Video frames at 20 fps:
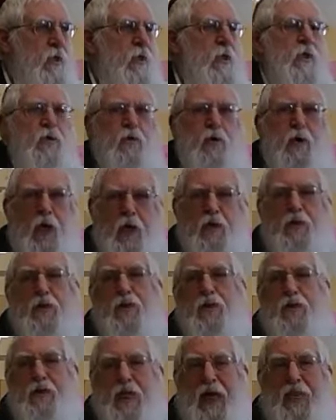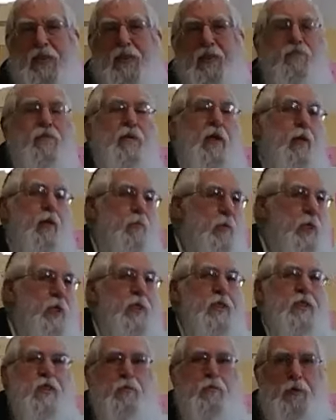There were hundreds of thousands, if not
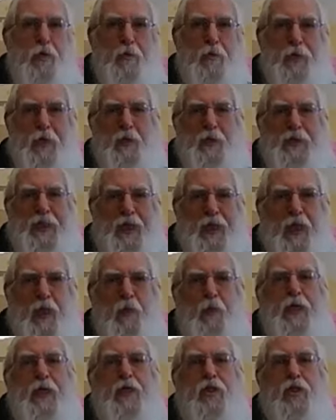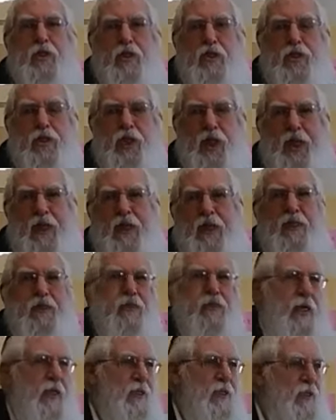millions of people that were taken away in
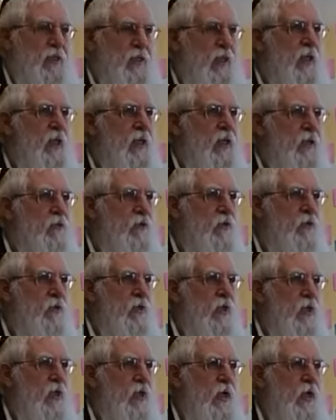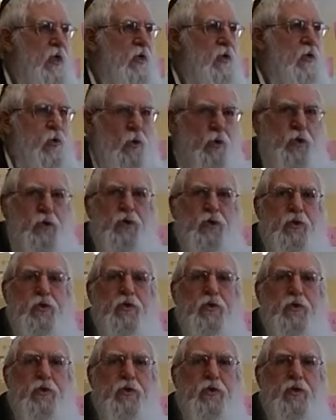chains as slaves,
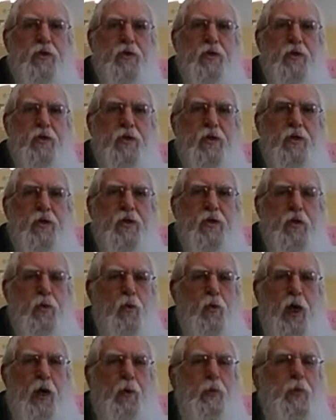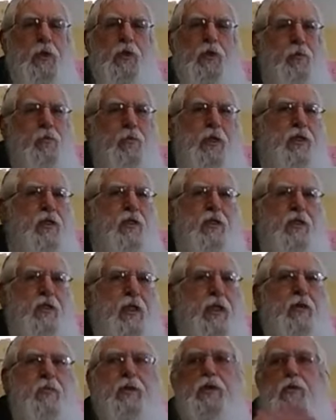tortured. So why did we just mention
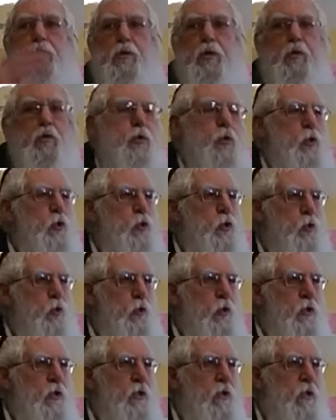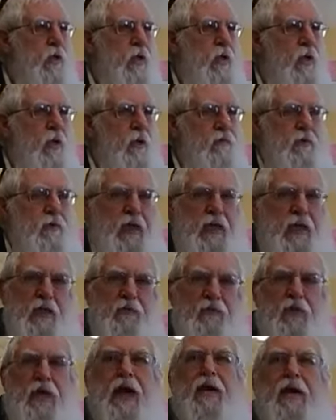that the Beis Midrash was destroyed? In fact,
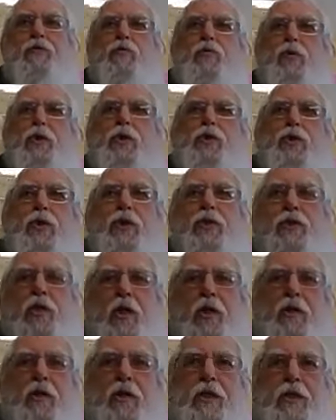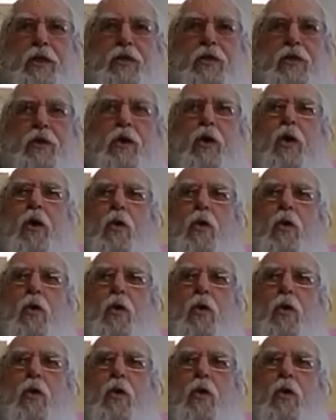if you have three things on a list,